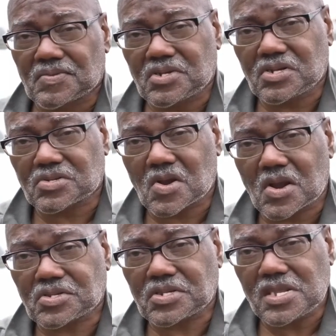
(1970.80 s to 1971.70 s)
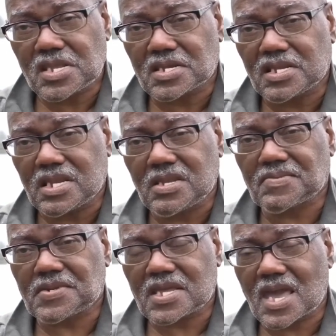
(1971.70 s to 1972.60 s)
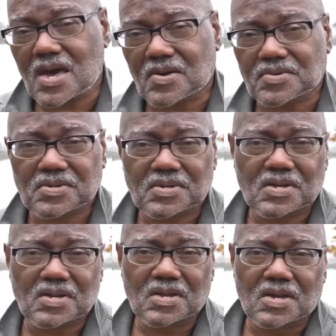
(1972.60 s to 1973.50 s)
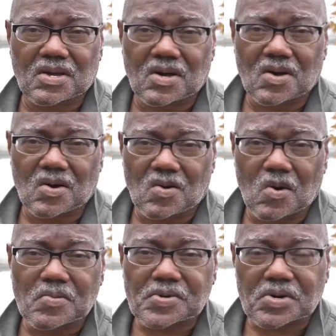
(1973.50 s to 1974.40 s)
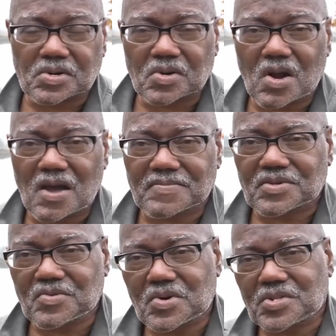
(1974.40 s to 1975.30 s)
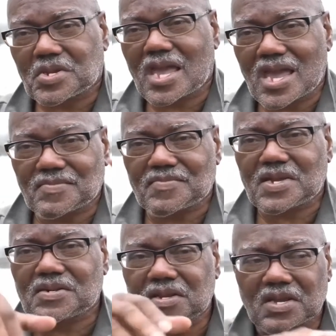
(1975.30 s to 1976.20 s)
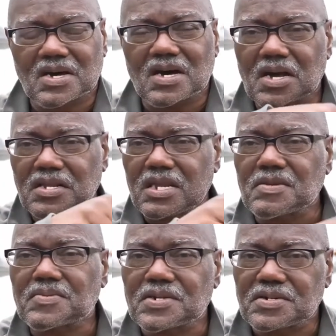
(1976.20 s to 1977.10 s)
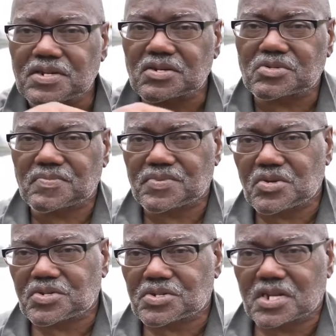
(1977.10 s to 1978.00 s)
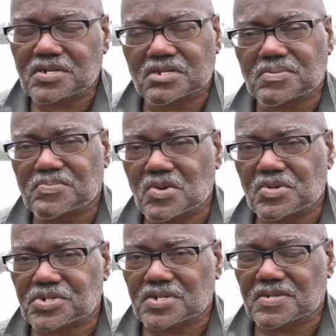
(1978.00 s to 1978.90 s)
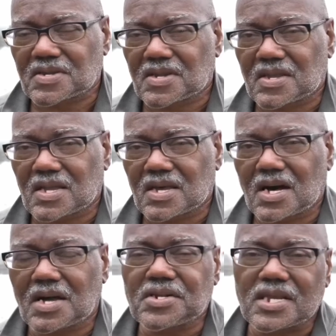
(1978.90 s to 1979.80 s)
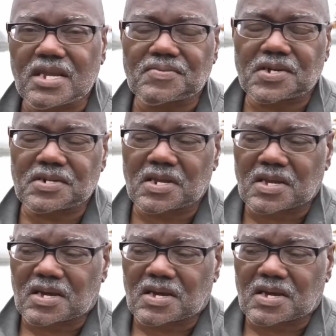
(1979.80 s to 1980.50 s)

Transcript: she started seeing an evening out over her crops where there had been uneven distribution and dispersion, uneven